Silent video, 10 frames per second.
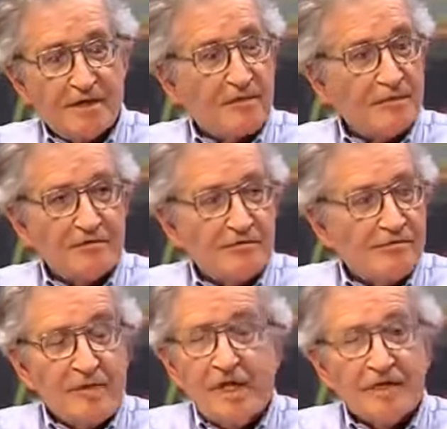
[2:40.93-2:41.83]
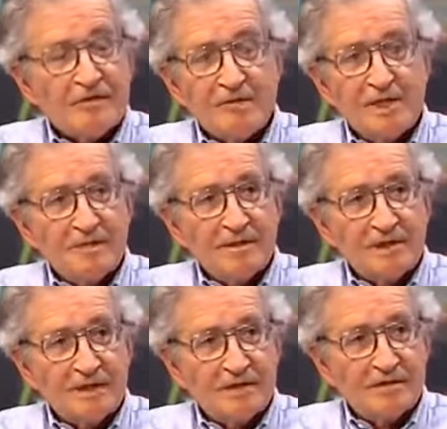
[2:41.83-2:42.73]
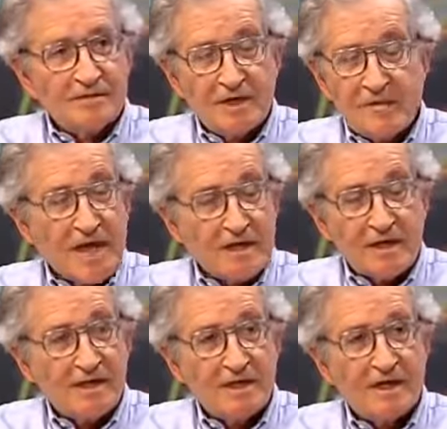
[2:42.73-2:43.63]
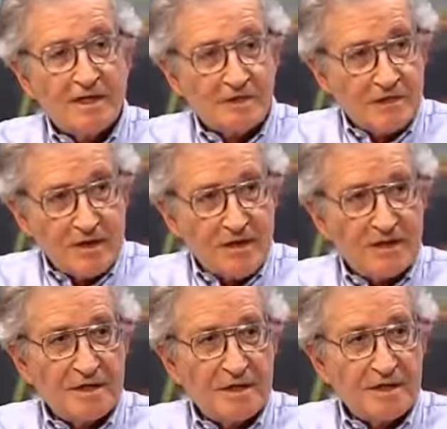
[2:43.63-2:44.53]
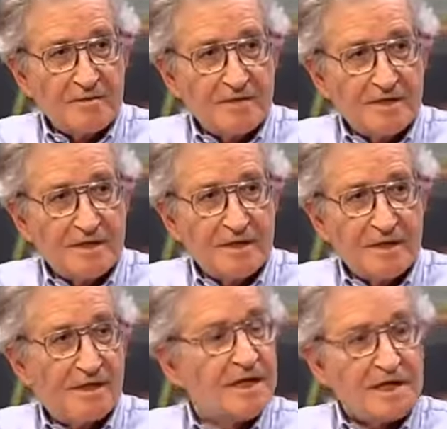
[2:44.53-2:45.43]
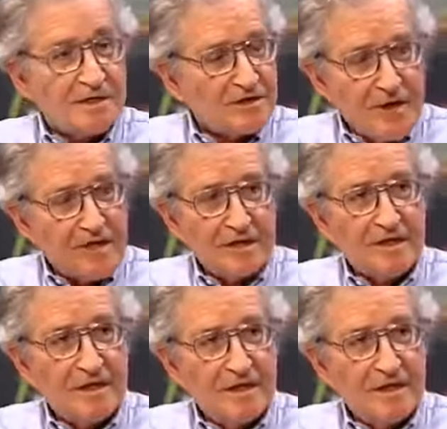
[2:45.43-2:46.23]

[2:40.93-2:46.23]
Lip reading: drove millions of people into what amounted to concentration camps. Now, that's aggression.